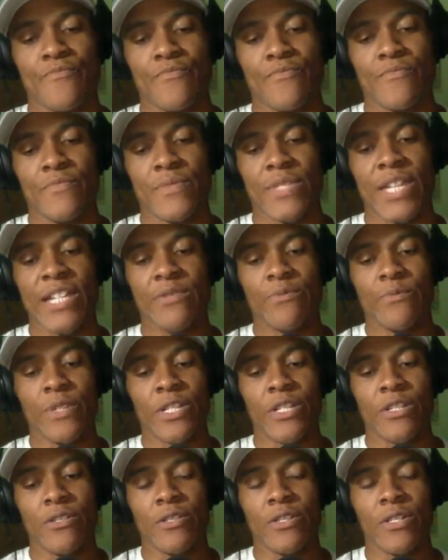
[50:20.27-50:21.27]
that's what
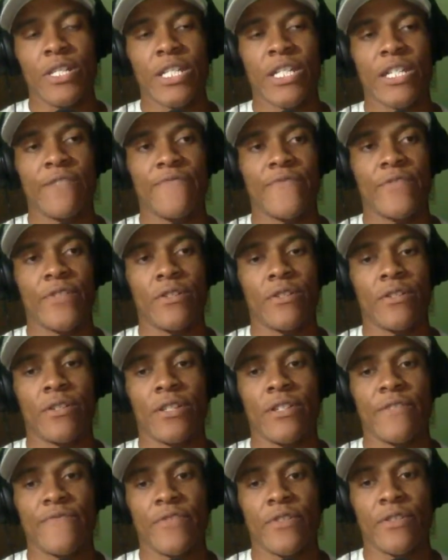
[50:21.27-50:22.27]
you're learning if
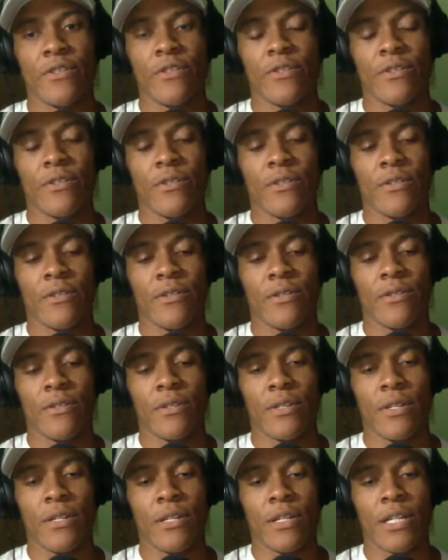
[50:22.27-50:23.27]
you're
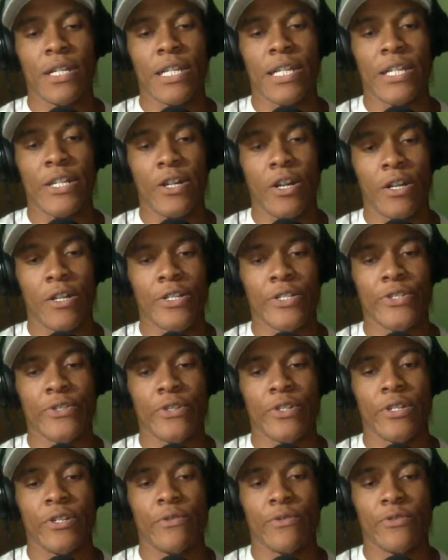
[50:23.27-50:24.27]
an artist
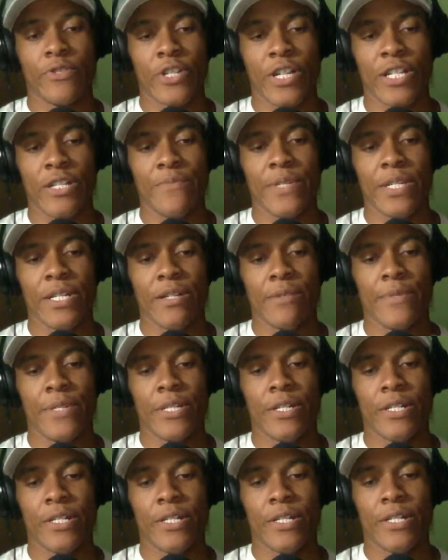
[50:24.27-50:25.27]
or you're trying to become an
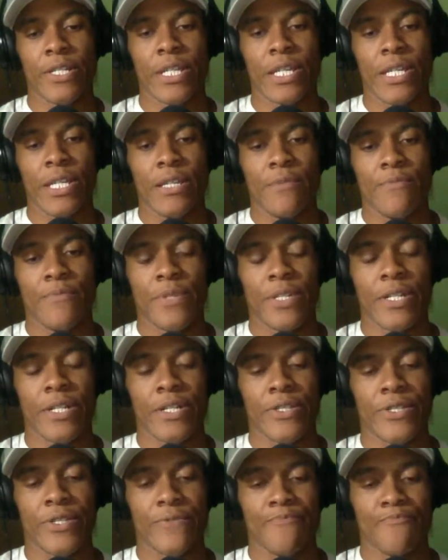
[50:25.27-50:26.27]
artist,
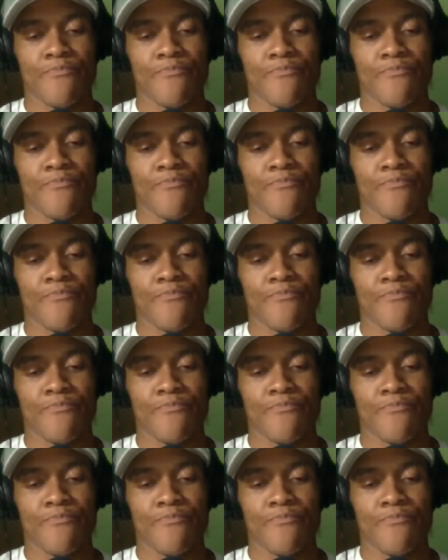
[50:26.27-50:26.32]
because